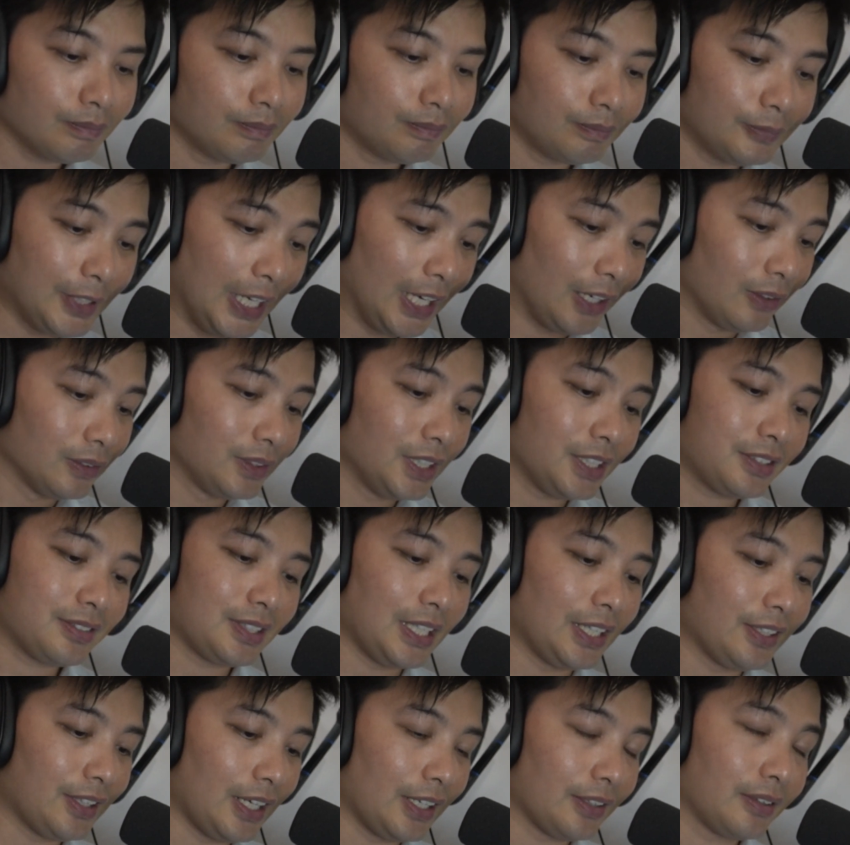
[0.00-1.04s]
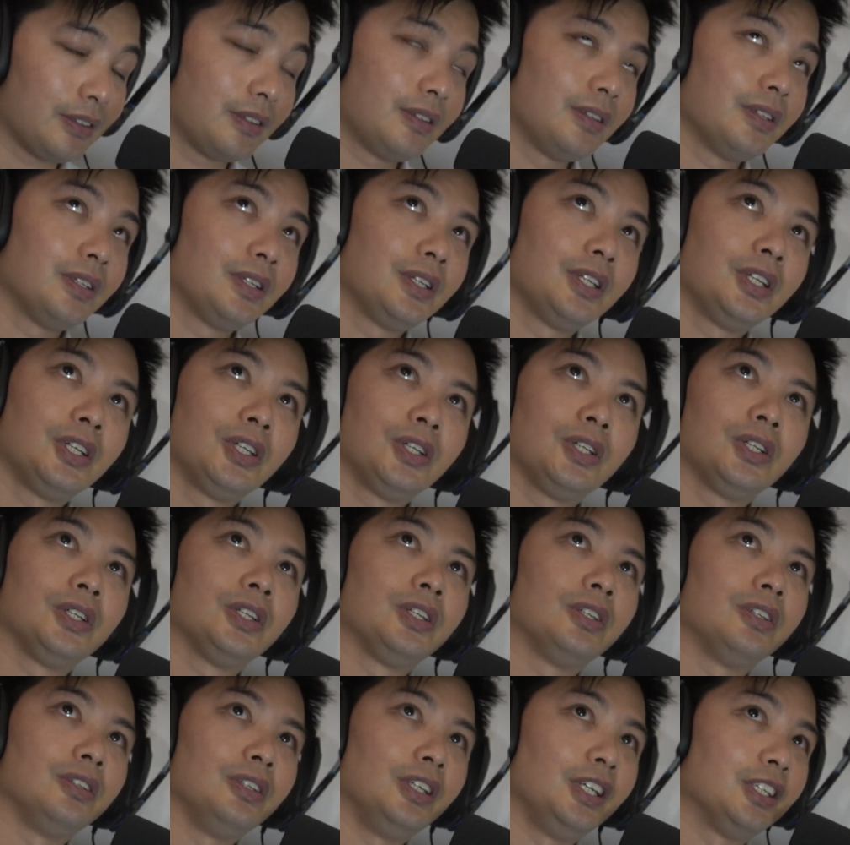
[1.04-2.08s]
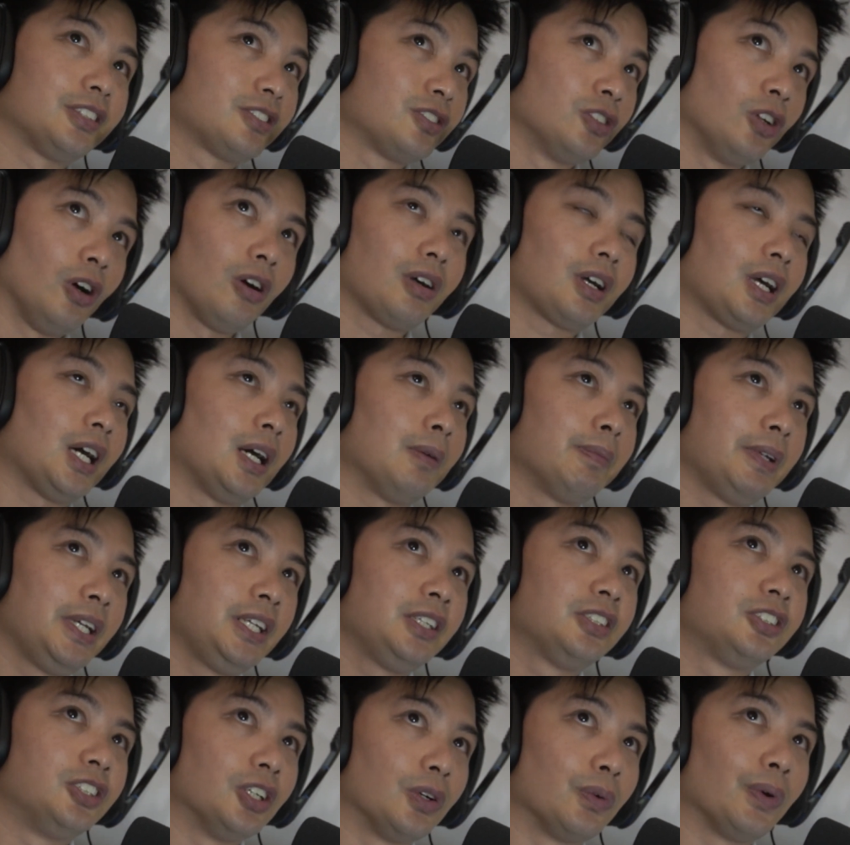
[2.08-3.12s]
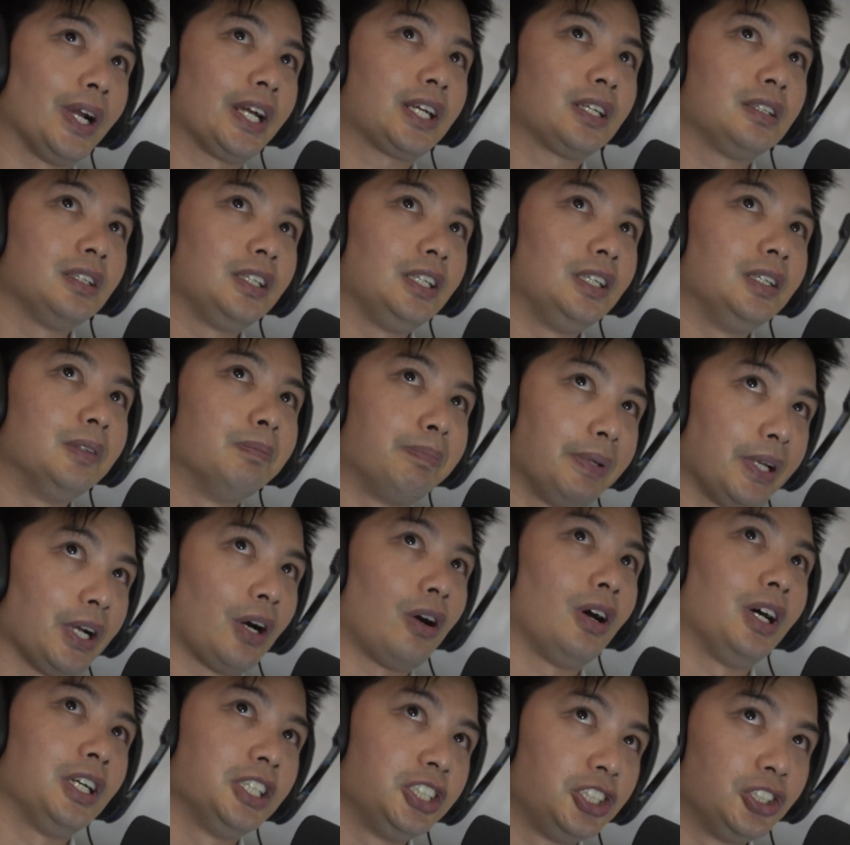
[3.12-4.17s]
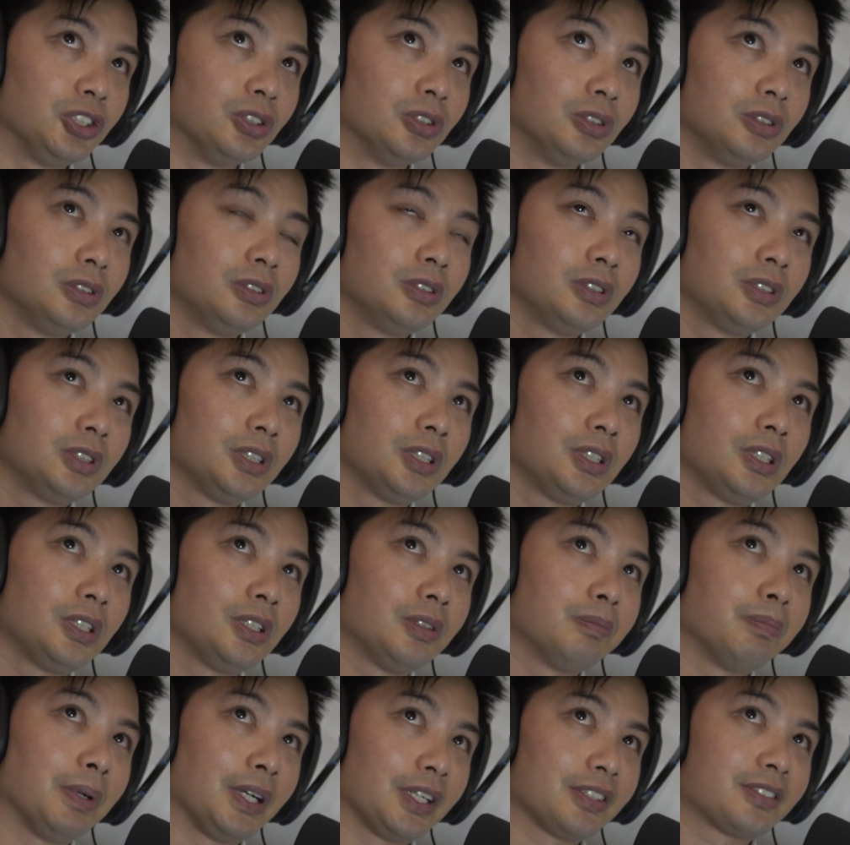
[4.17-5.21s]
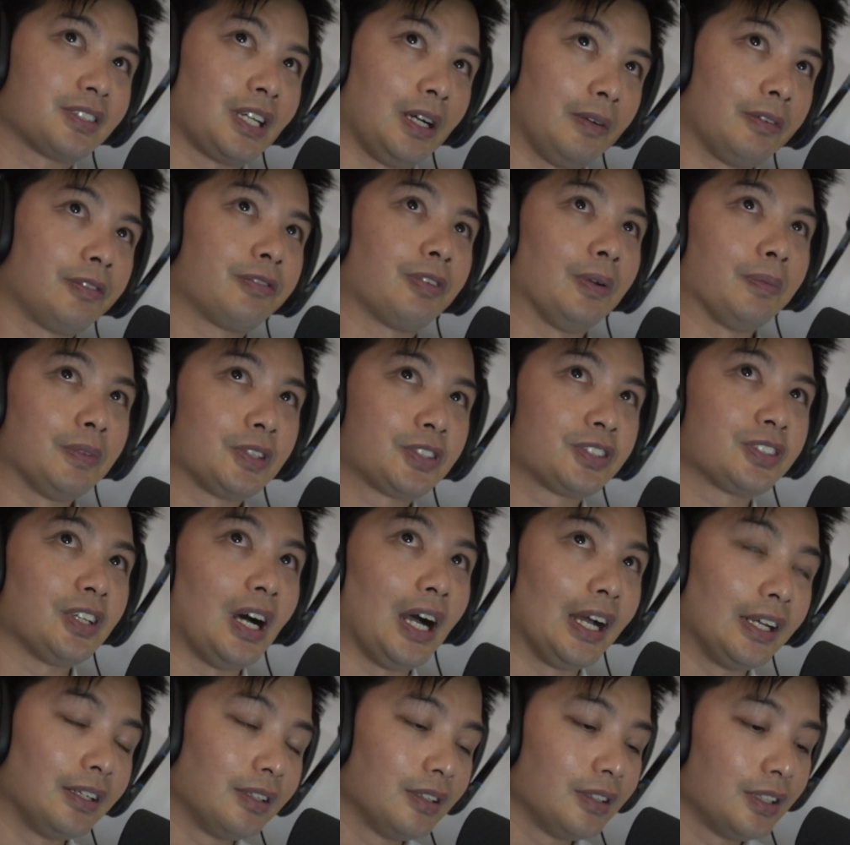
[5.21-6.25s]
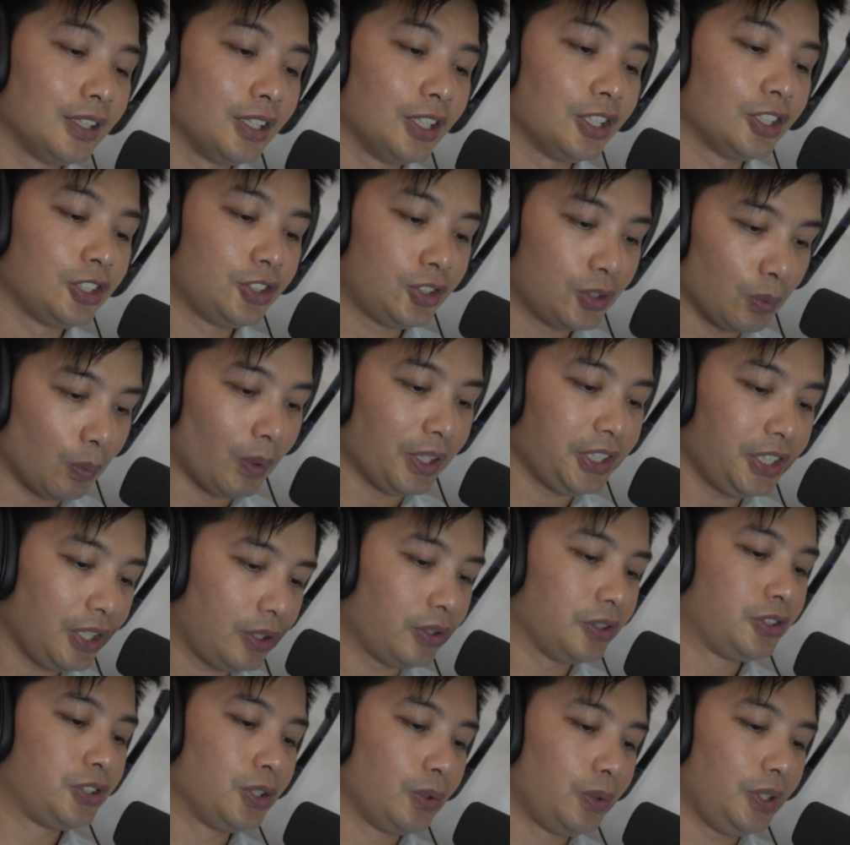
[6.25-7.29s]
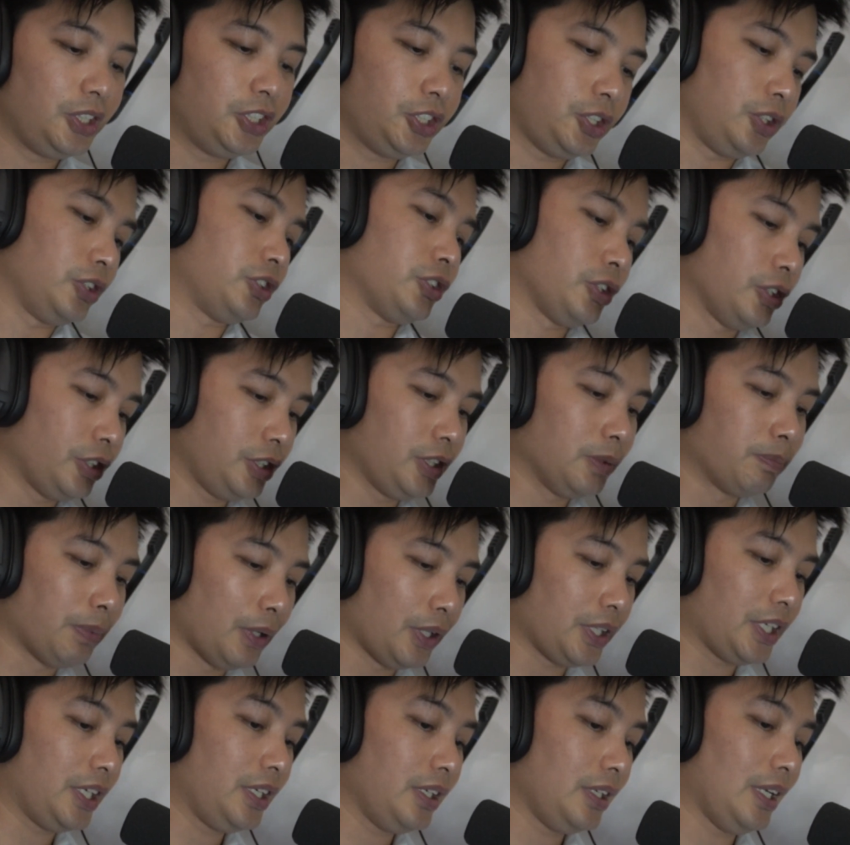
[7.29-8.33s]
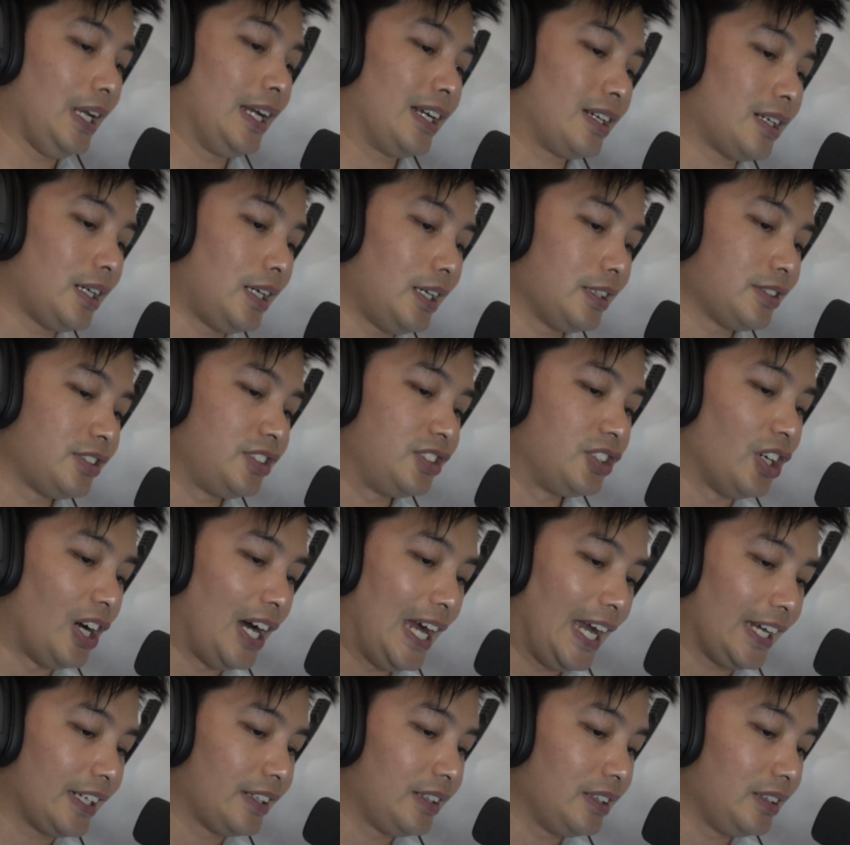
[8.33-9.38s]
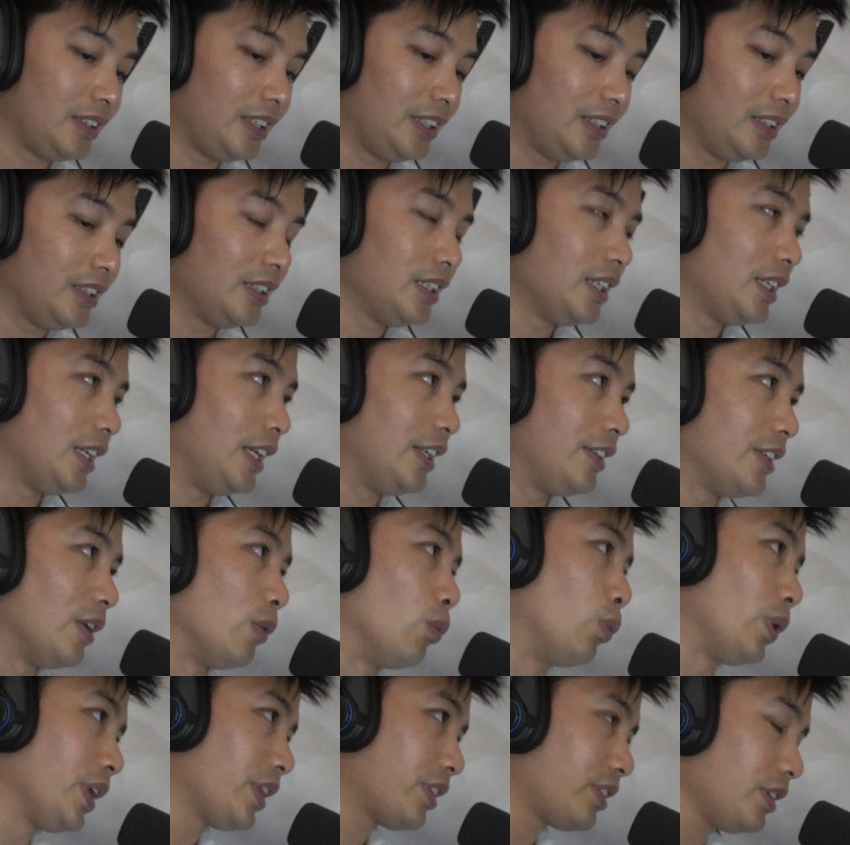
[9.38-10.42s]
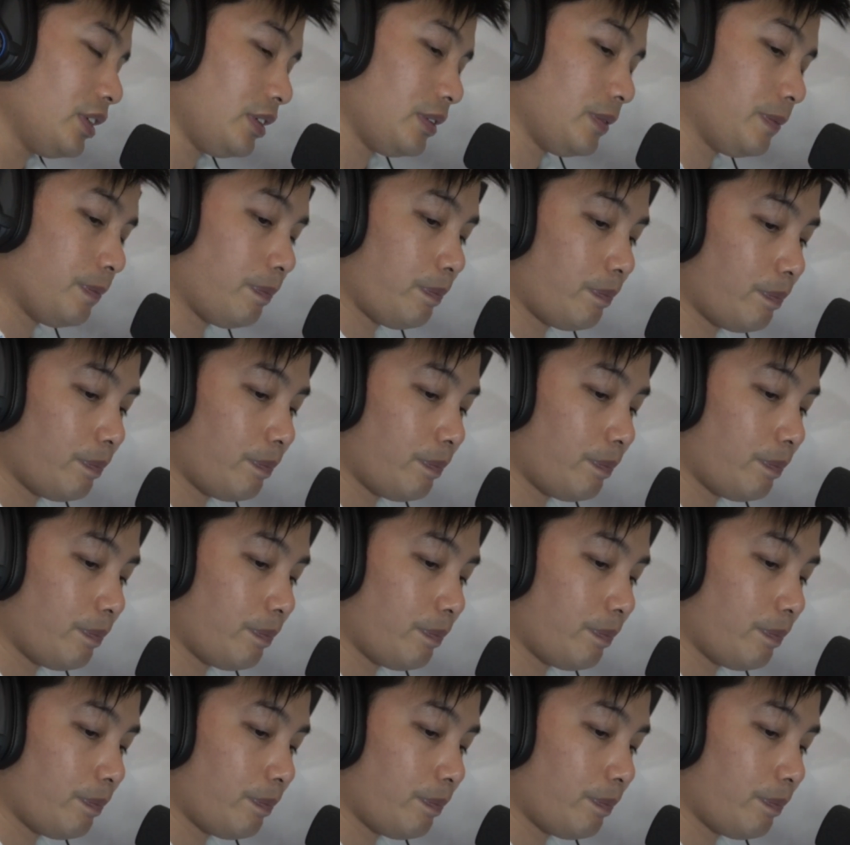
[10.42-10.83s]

Now, let's say that it's not coming directly behind you, but it's coming from the side. So what you could do is you could turn your body and cast diagonally either with it.